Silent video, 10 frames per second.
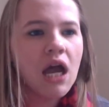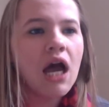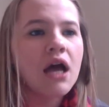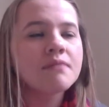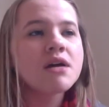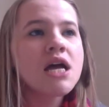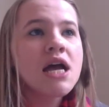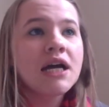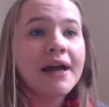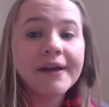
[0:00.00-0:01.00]
I
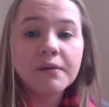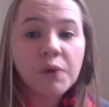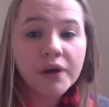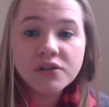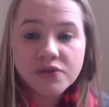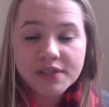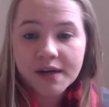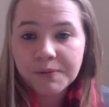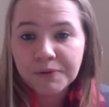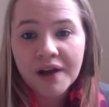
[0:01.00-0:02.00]
am going to set
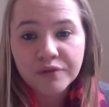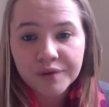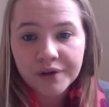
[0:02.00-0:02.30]
up a Ravelry